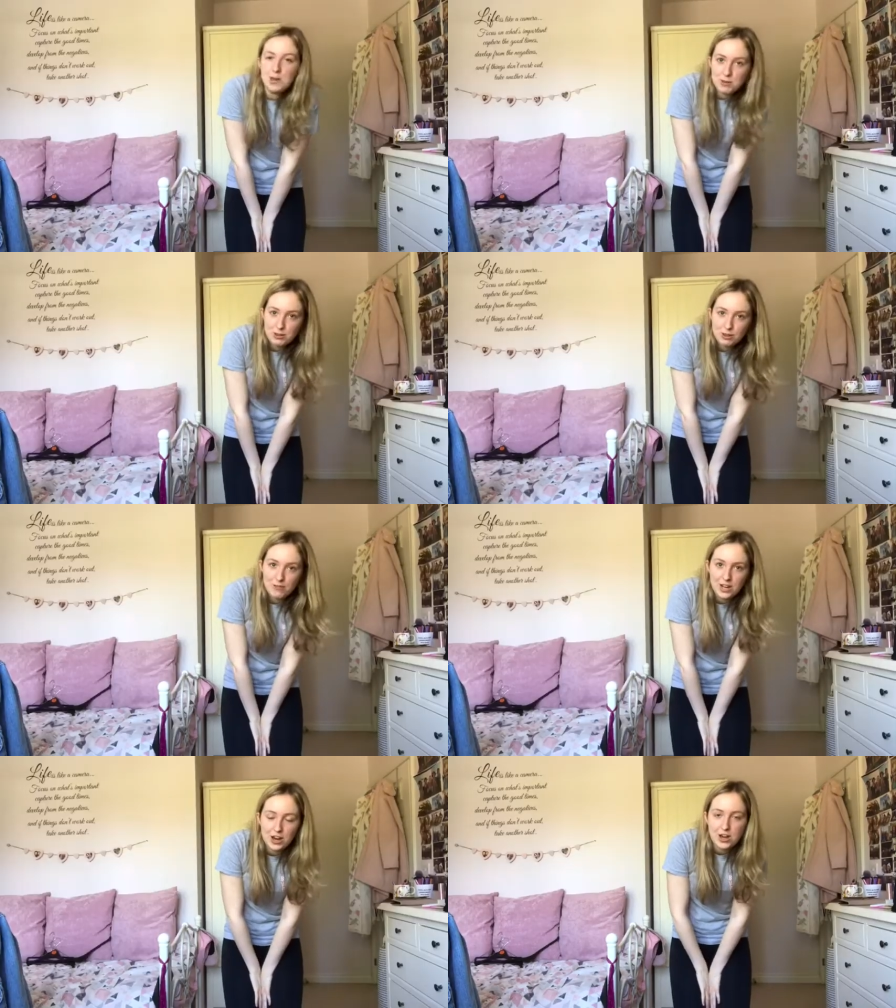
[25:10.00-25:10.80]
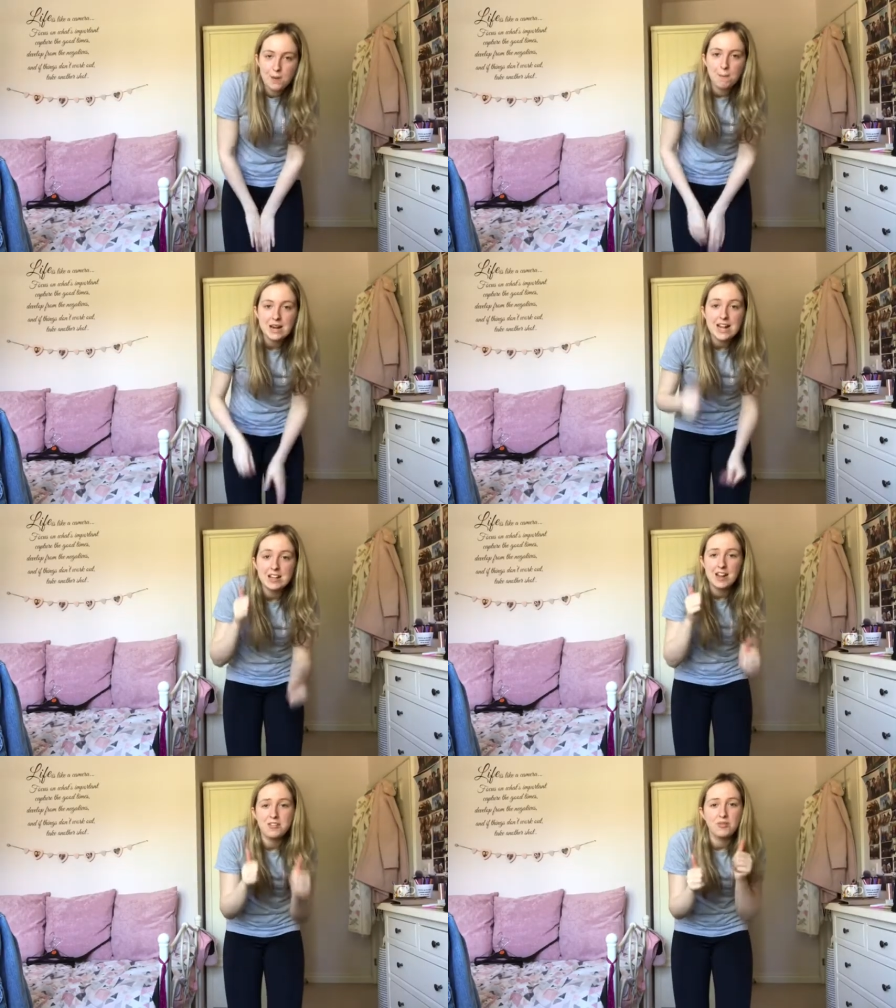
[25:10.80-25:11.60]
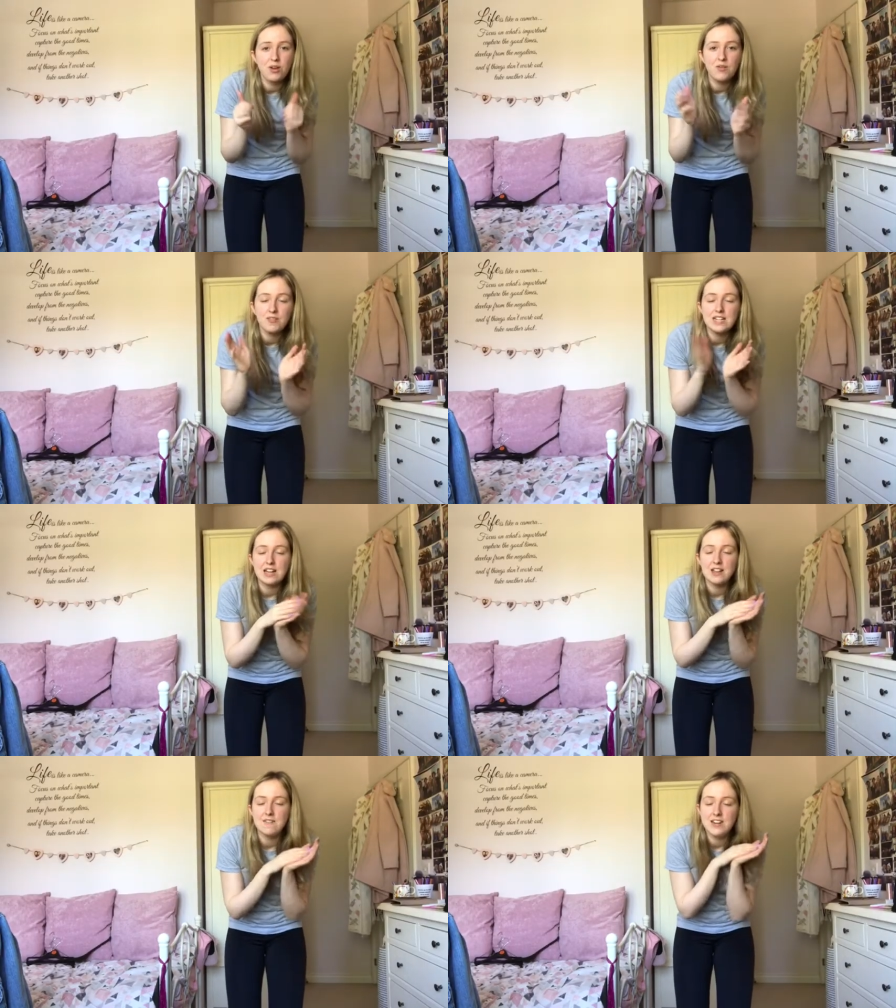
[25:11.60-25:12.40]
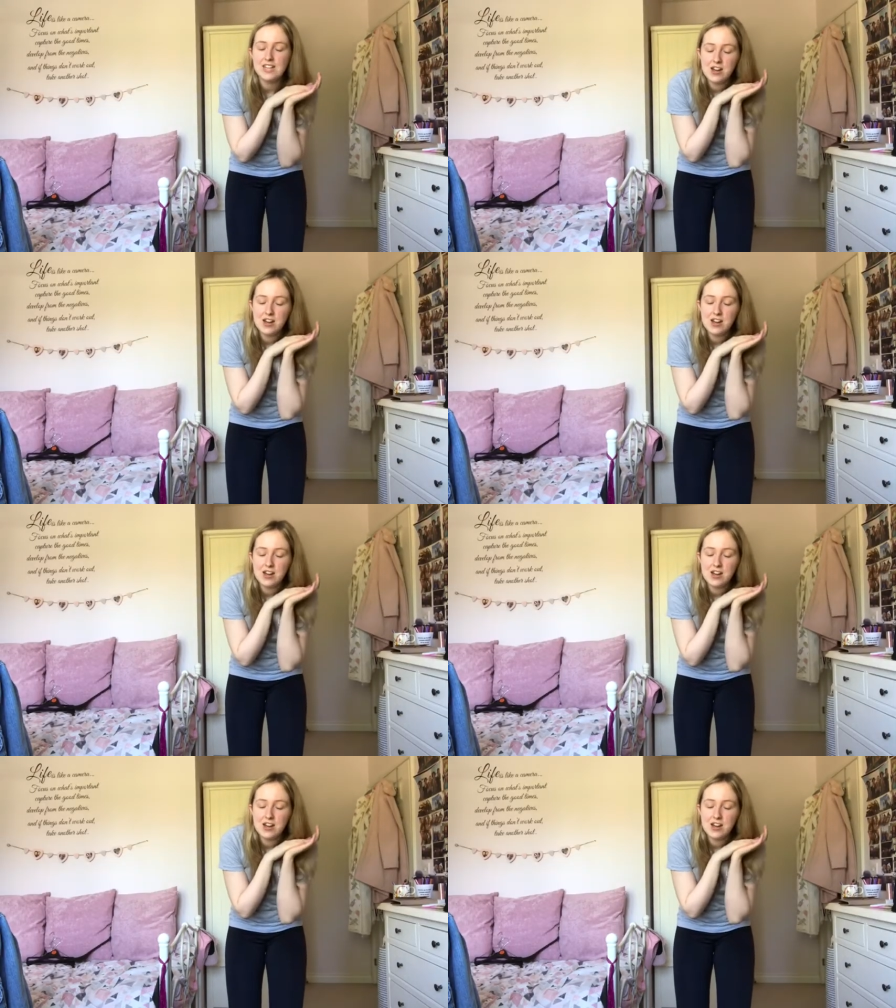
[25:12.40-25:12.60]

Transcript: you enjoyed this video. Please like and subscribe if you did like this video.